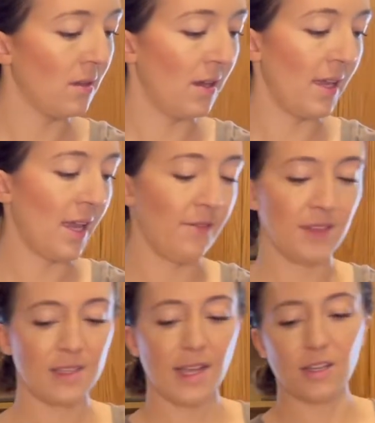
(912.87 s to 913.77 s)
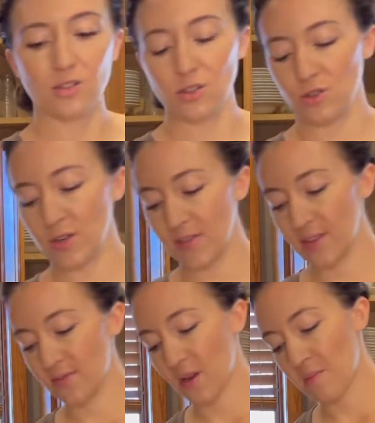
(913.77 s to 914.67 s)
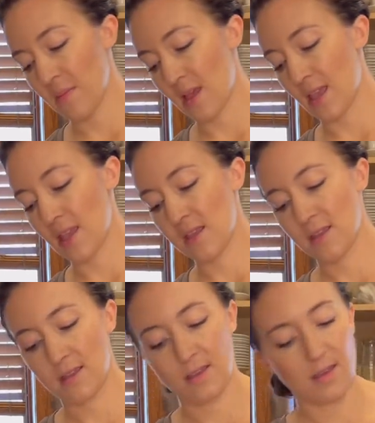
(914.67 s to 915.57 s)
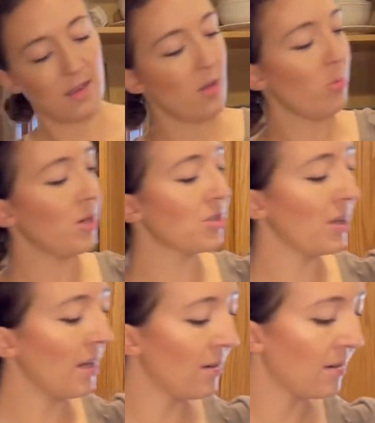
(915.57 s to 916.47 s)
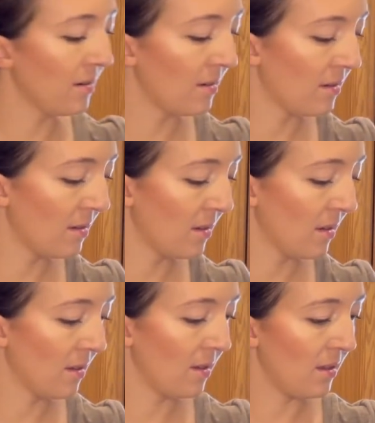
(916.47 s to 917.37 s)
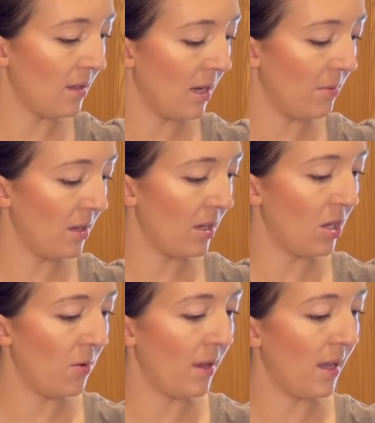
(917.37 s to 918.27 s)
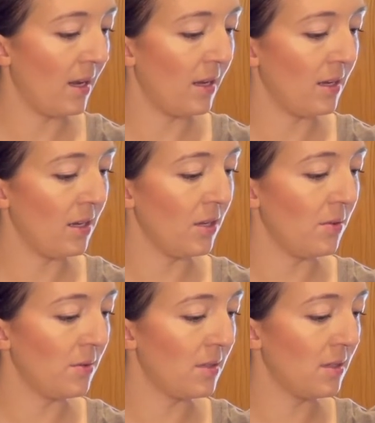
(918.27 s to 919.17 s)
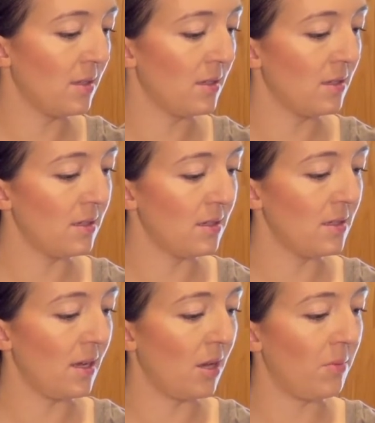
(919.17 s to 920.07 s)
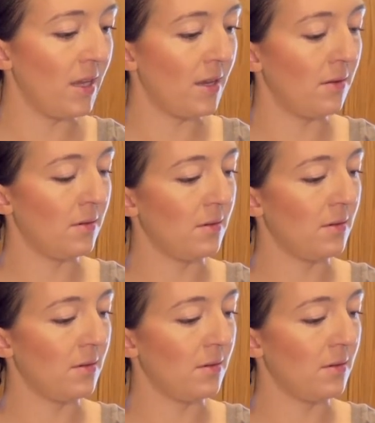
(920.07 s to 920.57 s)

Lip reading: I have this extra trivet from my pressure canner that I'm going to go ahead and use to help me out.